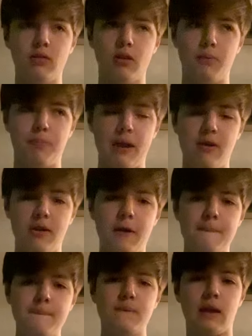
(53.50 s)

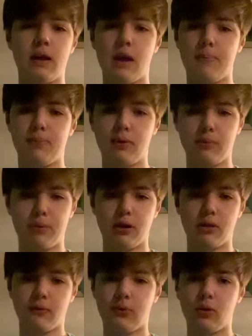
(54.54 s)
barrier that I put on
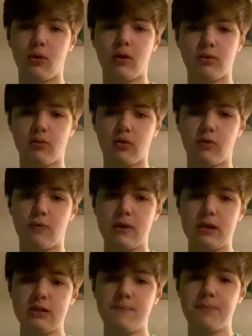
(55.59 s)
the floor under their
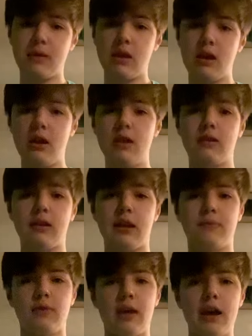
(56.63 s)
feet. Then
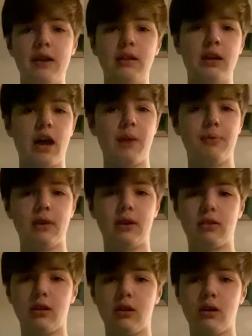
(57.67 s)
after that, I would get
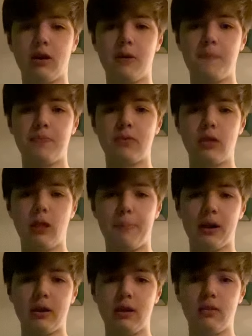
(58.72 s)
the
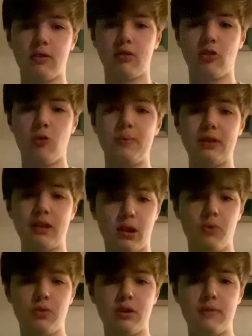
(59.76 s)
bucket, the soap, and the
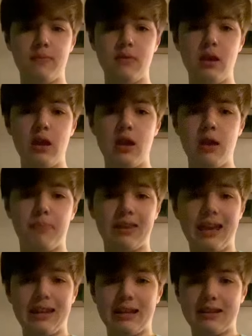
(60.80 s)
lotion. Put
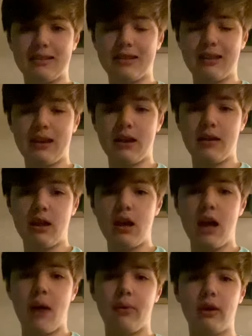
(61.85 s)
that next to that.
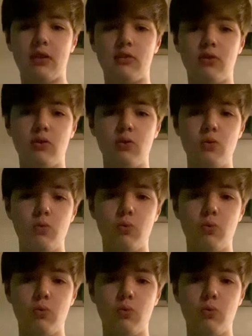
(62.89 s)
I would get 2